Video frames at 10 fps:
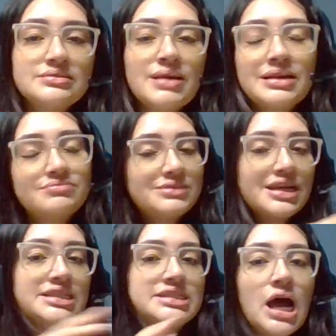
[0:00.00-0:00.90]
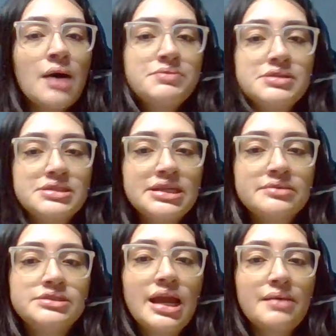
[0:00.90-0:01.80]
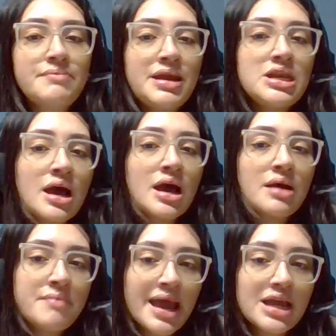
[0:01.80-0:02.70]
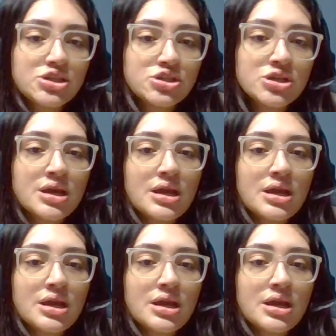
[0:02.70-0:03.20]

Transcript: like test objectives may not match